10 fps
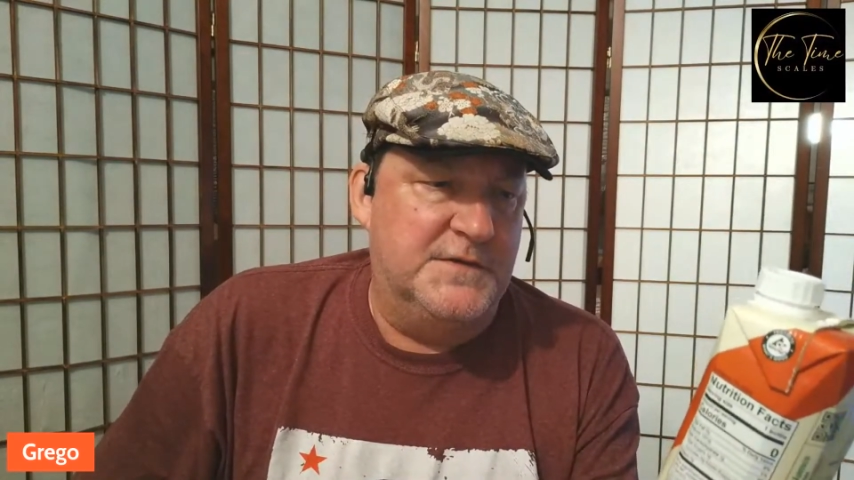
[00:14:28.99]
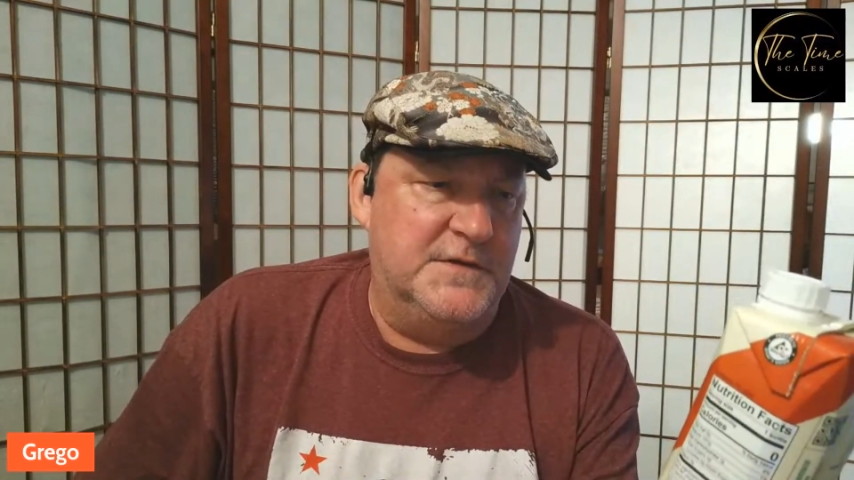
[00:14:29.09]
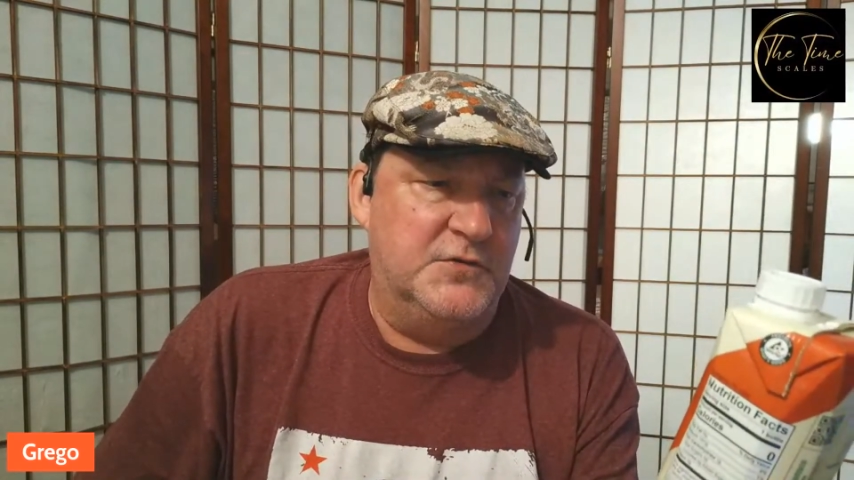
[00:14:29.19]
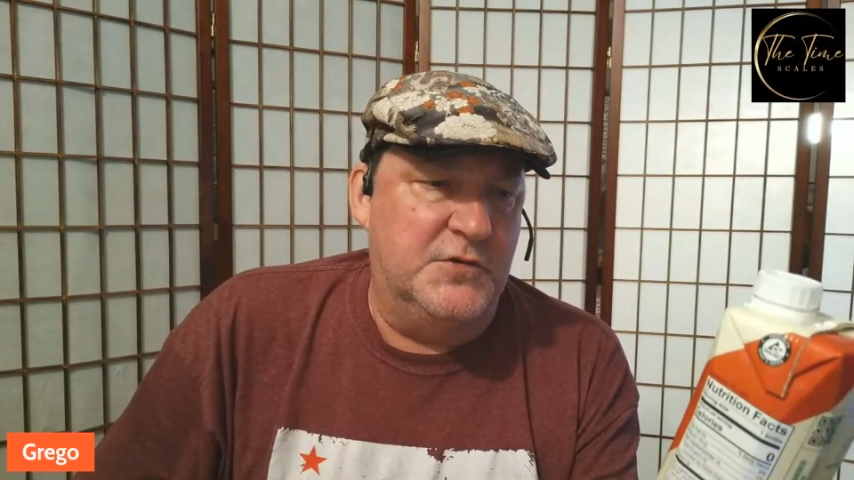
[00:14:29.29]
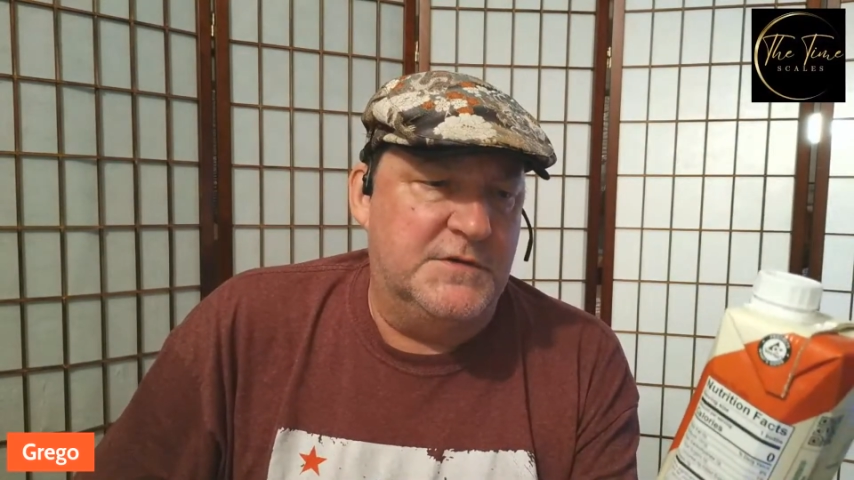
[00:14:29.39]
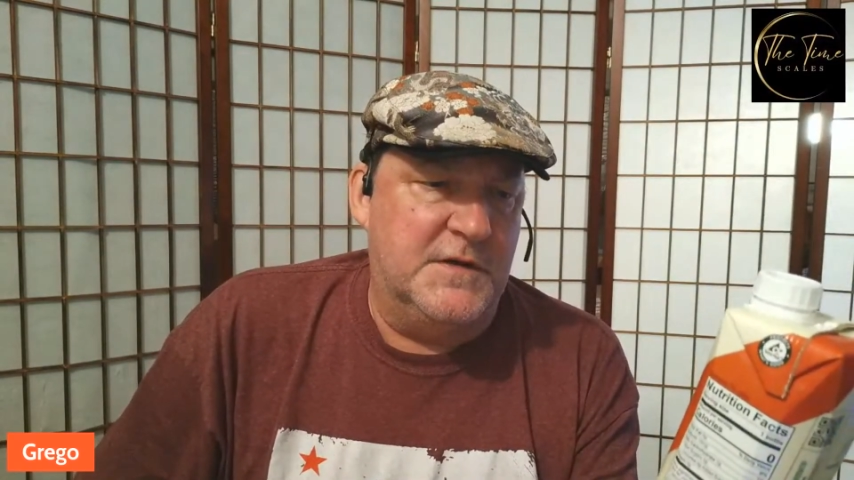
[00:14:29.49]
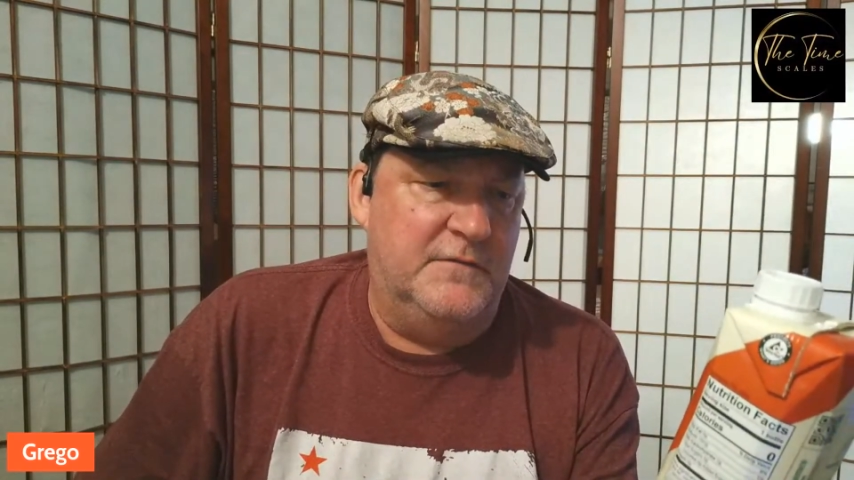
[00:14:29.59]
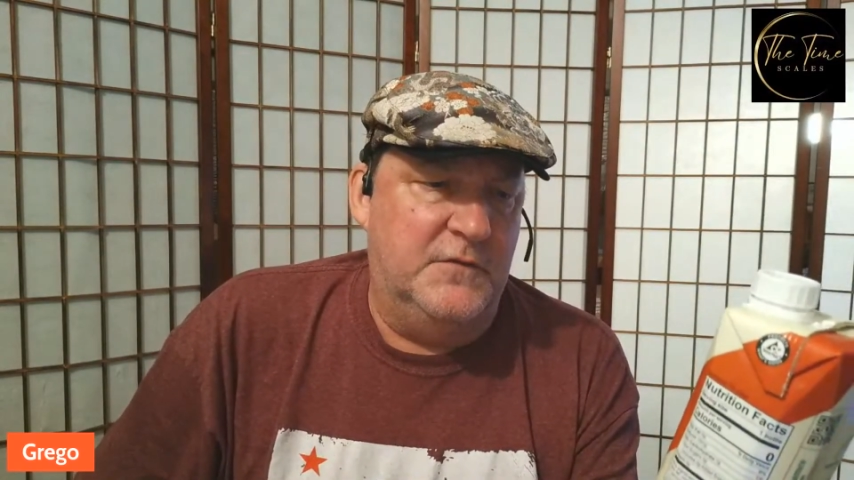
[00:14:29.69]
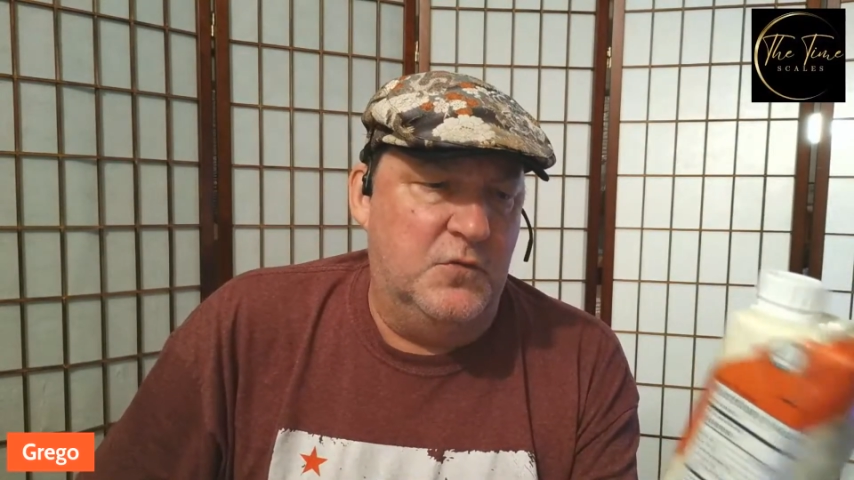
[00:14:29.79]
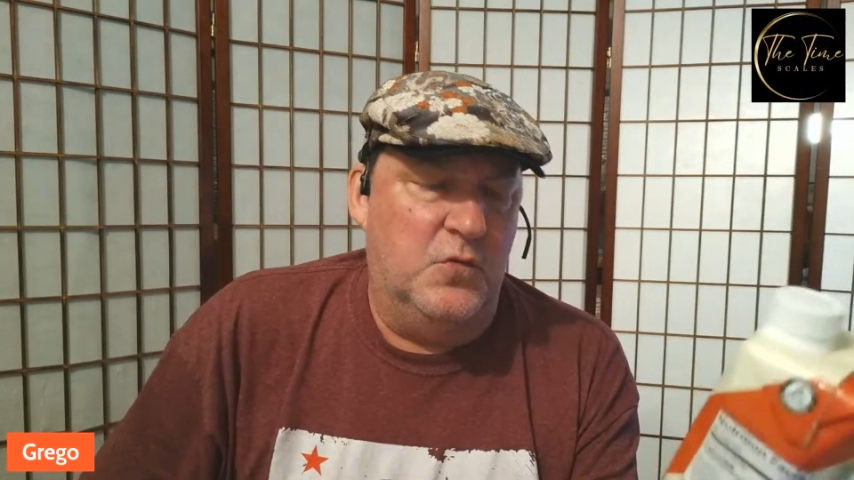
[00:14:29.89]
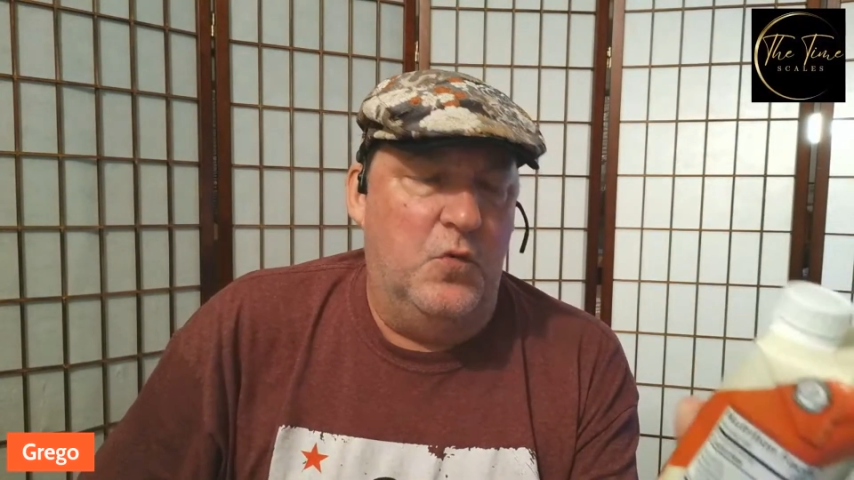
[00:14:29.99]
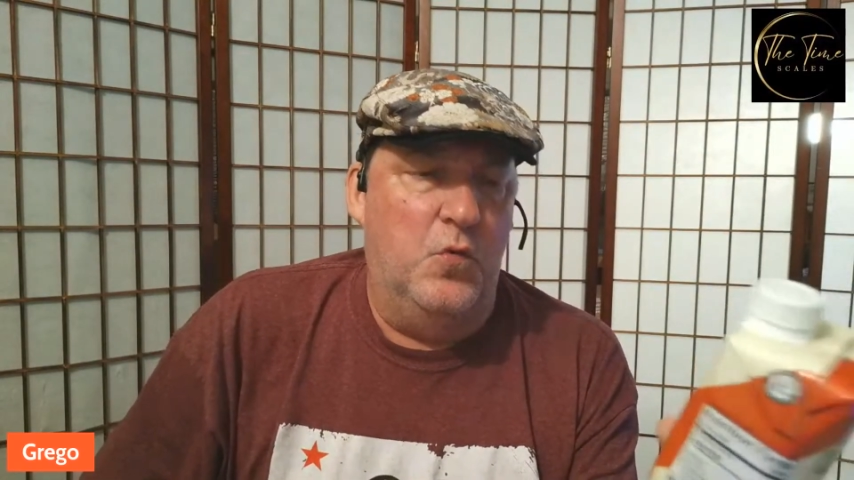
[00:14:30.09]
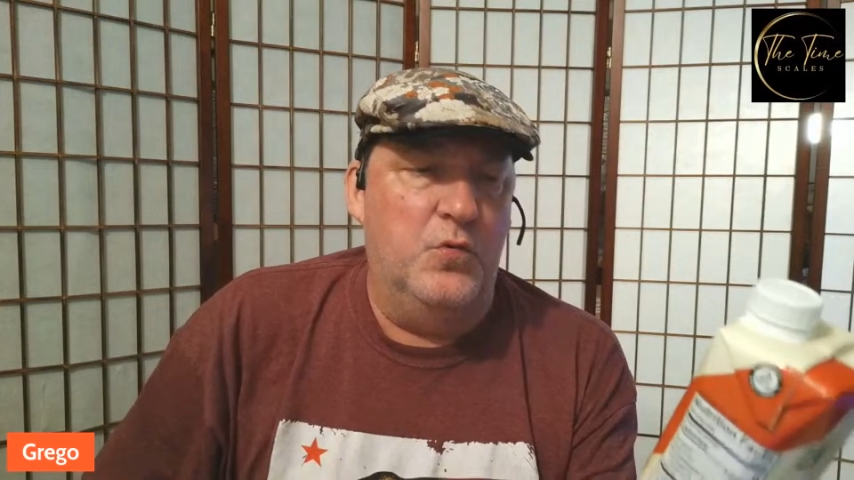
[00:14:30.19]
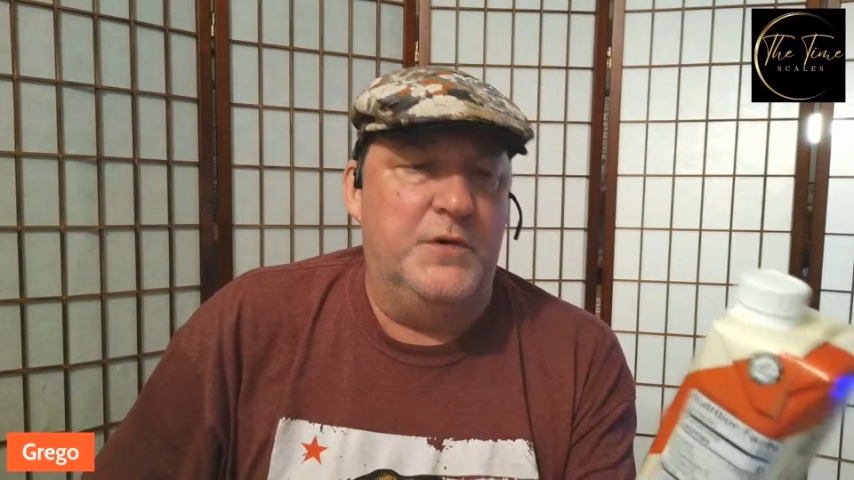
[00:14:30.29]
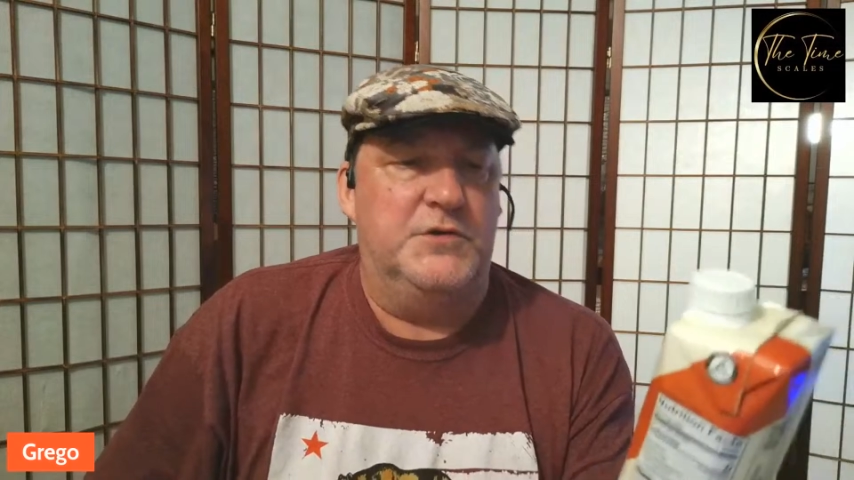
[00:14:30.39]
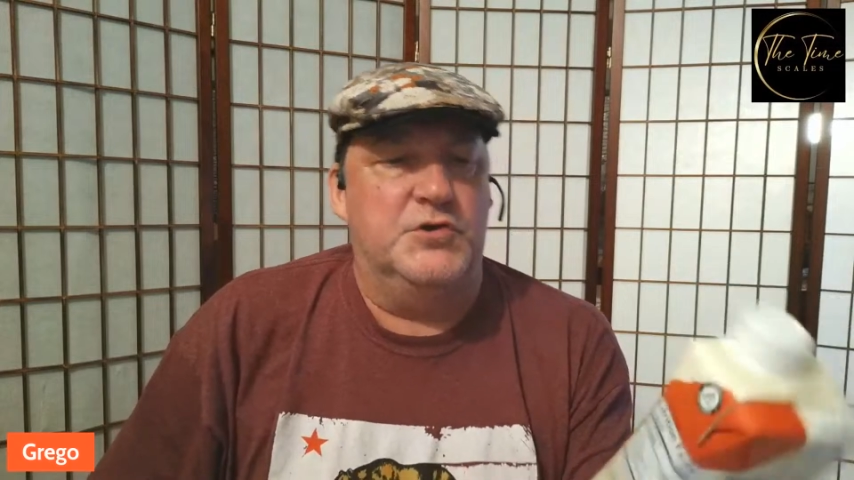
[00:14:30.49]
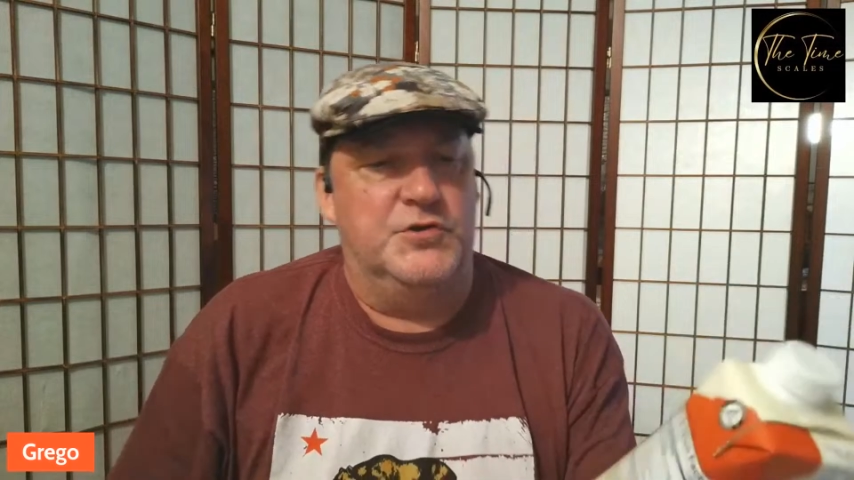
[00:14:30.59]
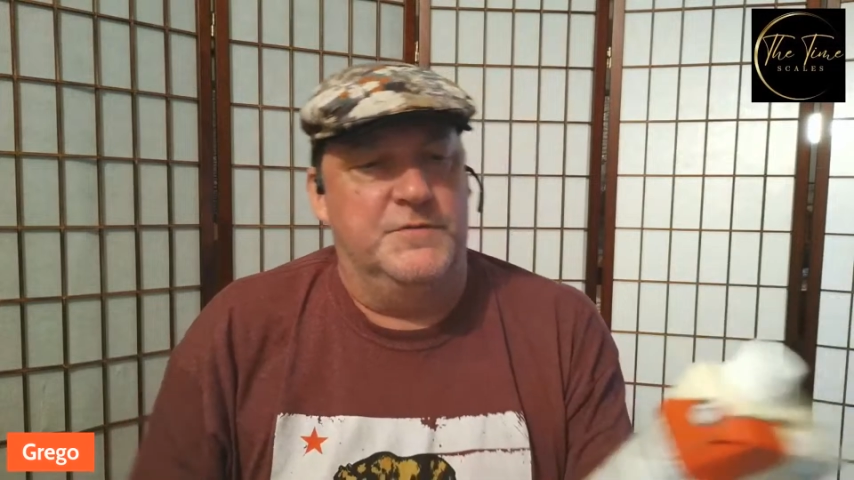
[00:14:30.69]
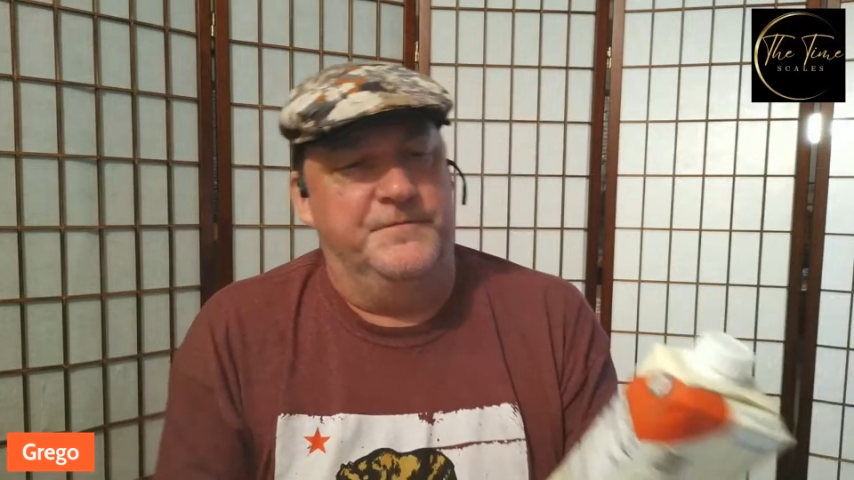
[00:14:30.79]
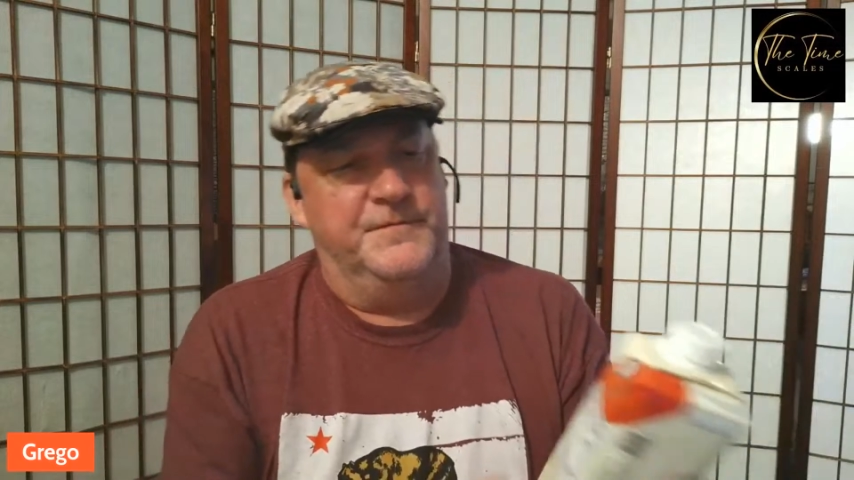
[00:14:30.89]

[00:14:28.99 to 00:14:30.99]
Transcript: citrus of an orange.